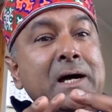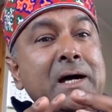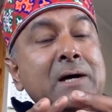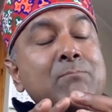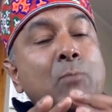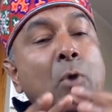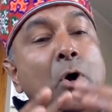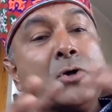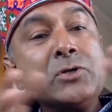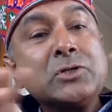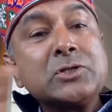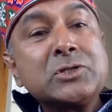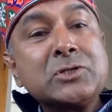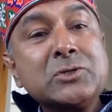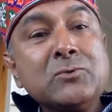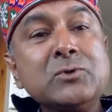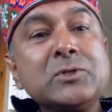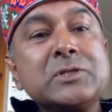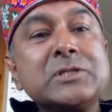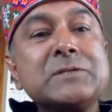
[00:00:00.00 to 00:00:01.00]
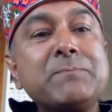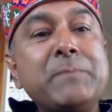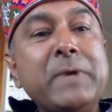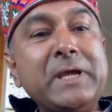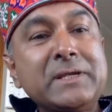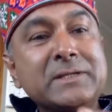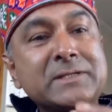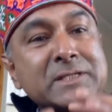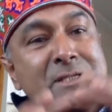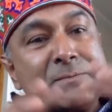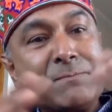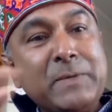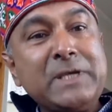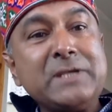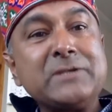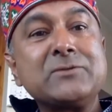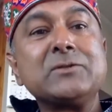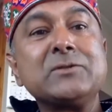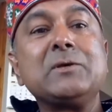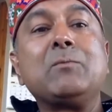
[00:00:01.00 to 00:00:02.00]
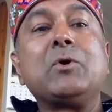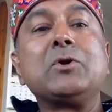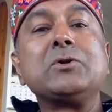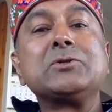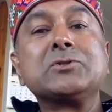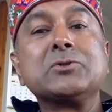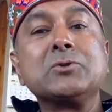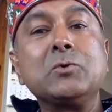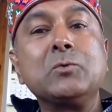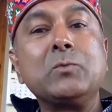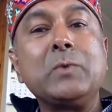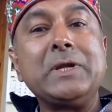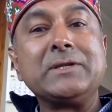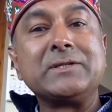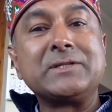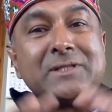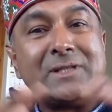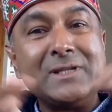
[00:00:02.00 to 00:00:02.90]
monsoon space, the space of the monsoon winds.